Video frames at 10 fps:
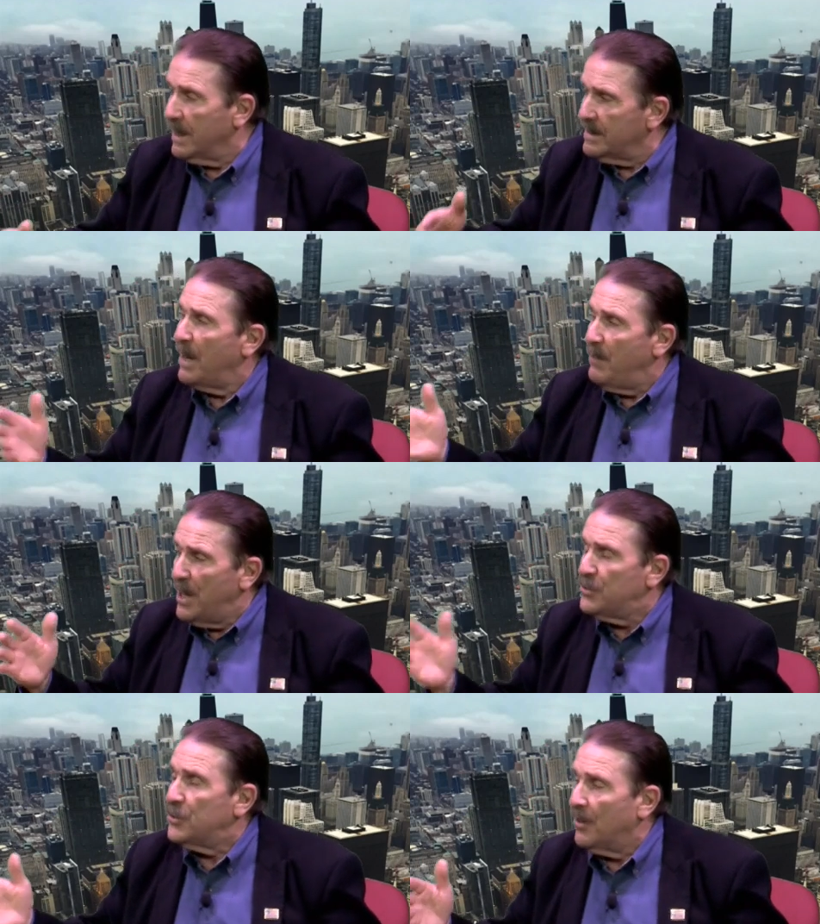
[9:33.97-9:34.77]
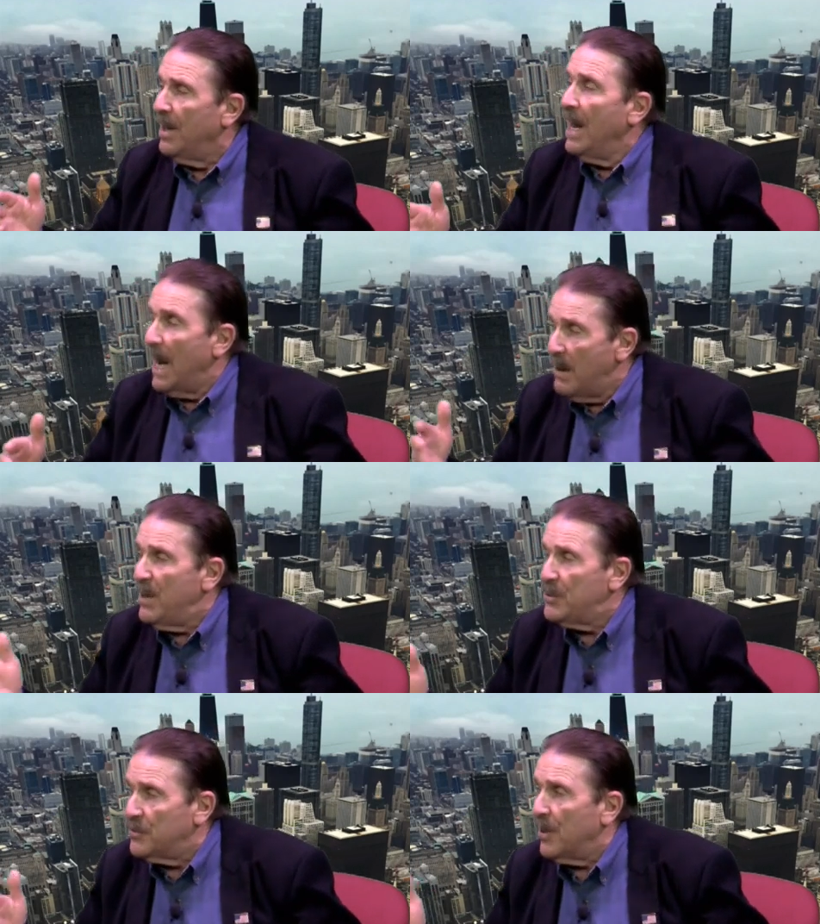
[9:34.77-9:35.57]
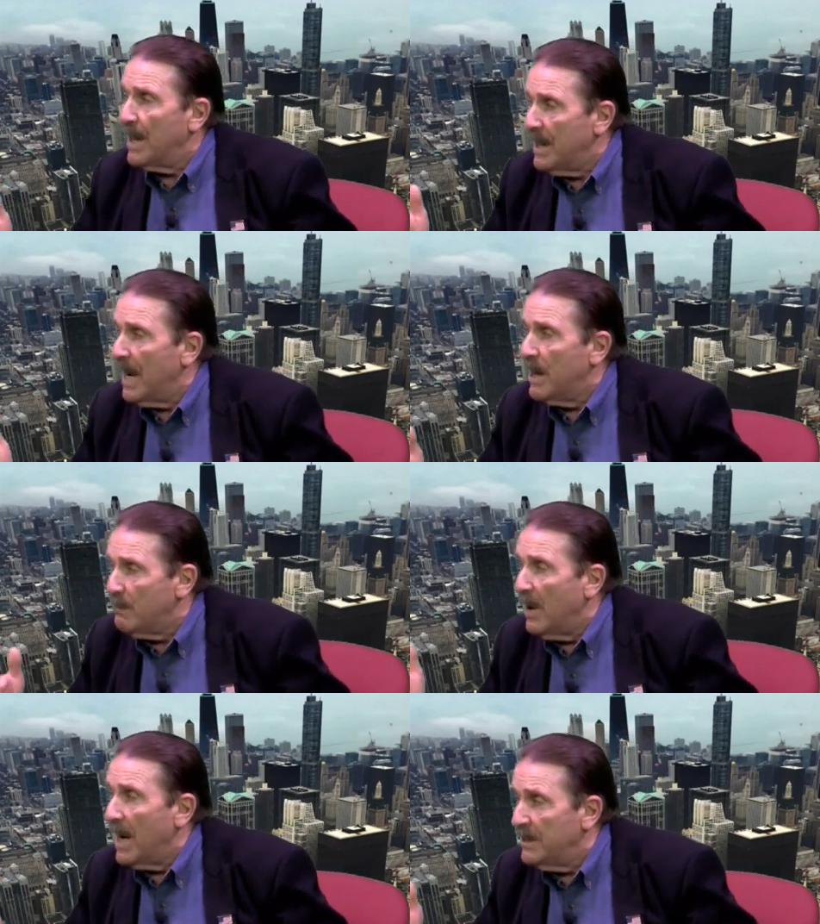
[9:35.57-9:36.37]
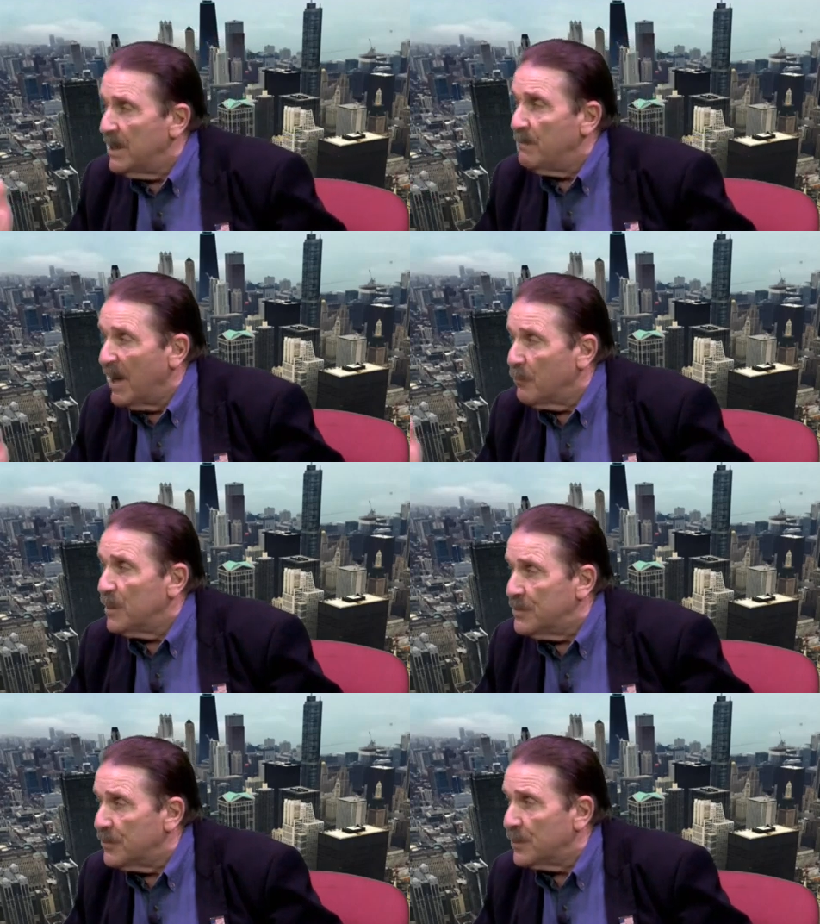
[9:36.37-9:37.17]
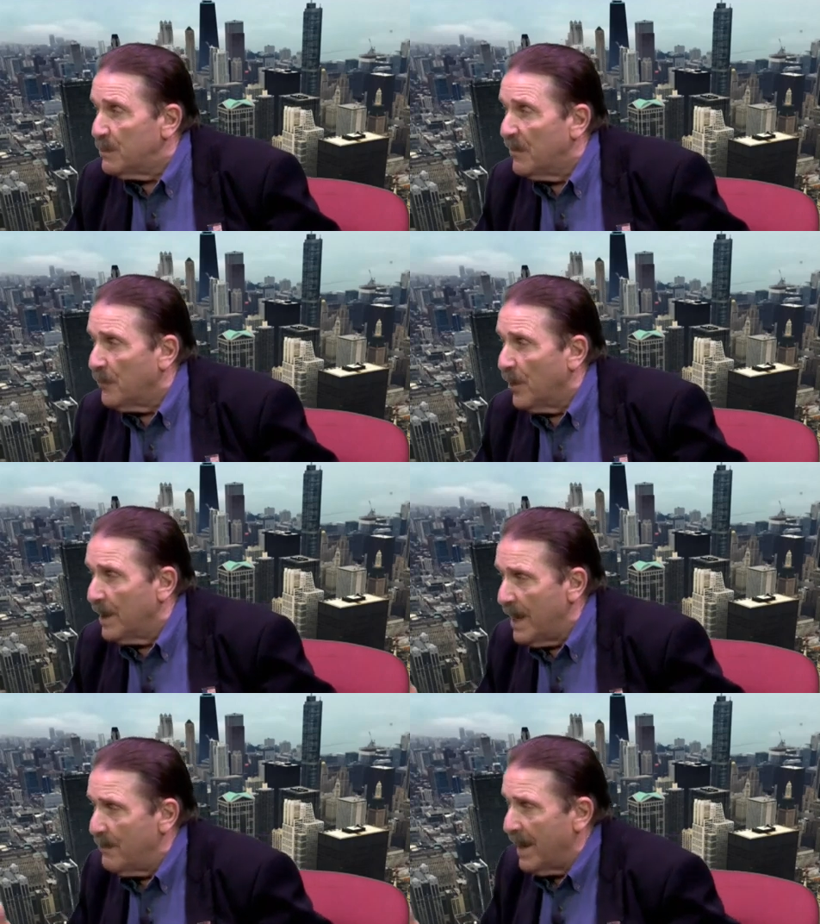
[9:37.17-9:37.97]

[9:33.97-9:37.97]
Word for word: Because I made sure, I made sure I, I, I did my research before I came